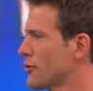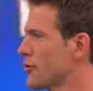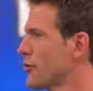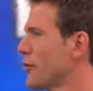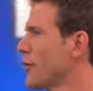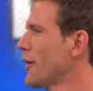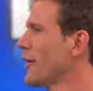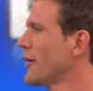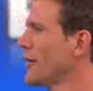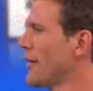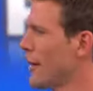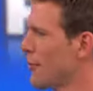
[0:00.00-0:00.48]
So
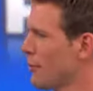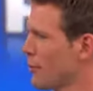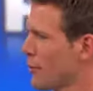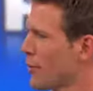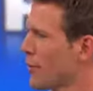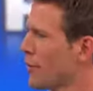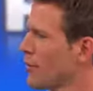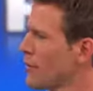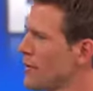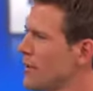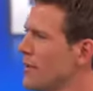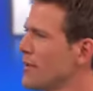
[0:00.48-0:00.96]
you're getting that
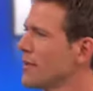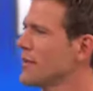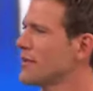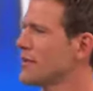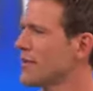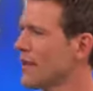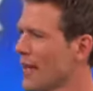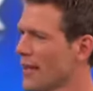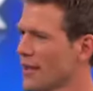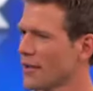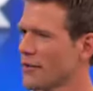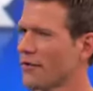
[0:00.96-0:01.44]
protein to
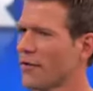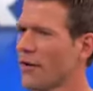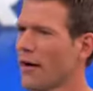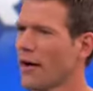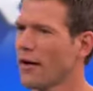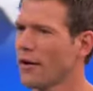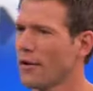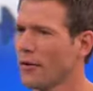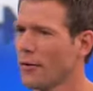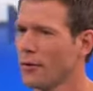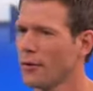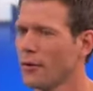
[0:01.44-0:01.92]

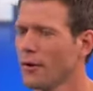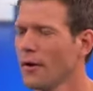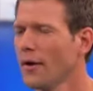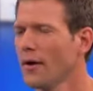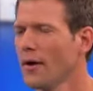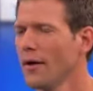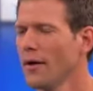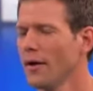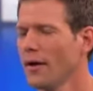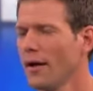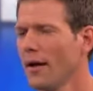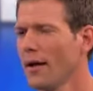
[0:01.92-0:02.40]
satisfy you,
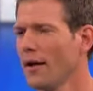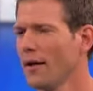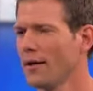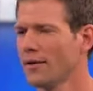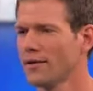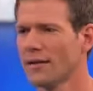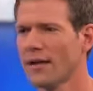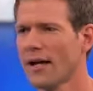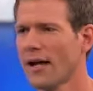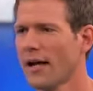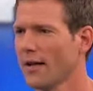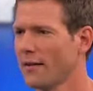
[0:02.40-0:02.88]
and
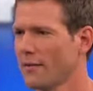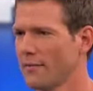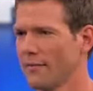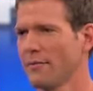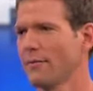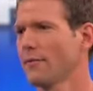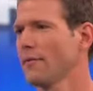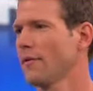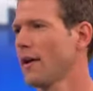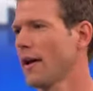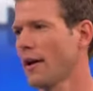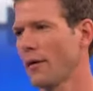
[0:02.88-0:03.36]
it's not,
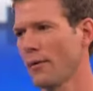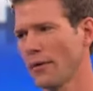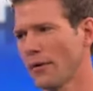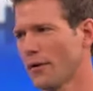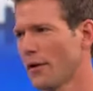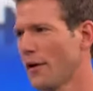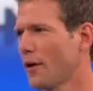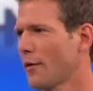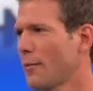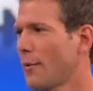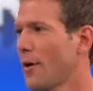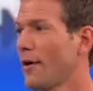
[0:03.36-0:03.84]
like we
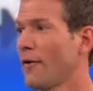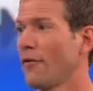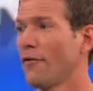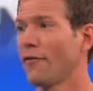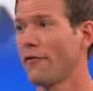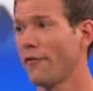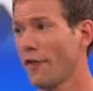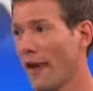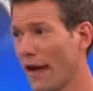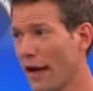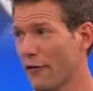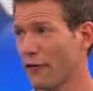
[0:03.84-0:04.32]
talk about,
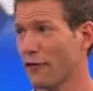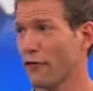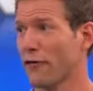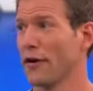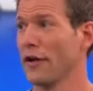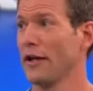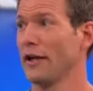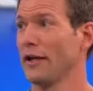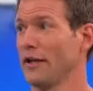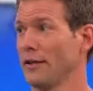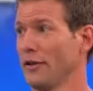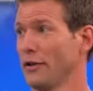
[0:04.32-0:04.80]

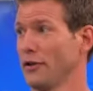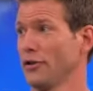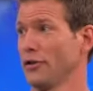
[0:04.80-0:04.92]
fat-free